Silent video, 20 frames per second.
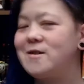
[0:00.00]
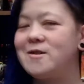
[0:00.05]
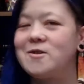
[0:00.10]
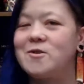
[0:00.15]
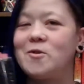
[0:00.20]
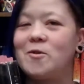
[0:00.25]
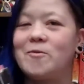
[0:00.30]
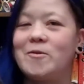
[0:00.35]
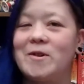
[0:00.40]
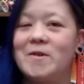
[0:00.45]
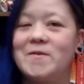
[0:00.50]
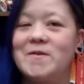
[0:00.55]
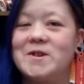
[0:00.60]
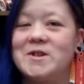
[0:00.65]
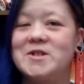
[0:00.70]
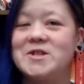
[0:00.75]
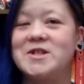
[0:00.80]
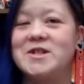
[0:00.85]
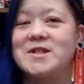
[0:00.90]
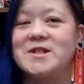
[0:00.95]
So, I want to
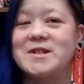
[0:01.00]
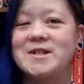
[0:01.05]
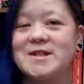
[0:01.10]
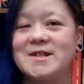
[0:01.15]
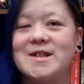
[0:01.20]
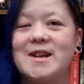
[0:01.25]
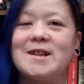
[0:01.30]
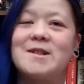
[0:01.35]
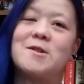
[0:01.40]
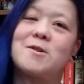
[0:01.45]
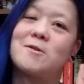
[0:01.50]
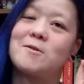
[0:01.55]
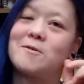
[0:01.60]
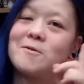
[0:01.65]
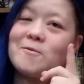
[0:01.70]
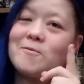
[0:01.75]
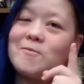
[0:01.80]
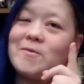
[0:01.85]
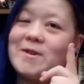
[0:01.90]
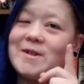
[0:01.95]
finish this because that's
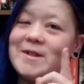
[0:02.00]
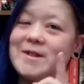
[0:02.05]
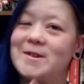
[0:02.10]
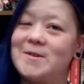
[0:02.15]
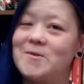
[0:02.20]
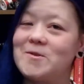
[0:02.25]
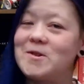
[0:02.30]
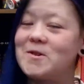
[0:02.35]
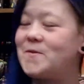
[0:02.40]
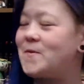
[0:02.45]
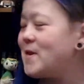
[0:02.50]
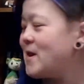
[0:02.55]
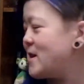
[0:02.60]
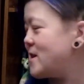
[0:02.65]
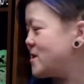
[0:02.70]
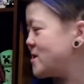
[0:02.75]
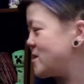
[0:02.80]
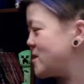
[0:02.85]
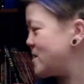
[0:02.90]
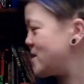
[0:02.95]
one series
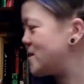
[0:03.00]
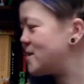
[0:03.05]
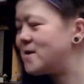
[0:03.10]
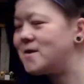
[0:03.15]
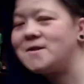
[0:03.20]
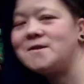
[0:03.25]
finished.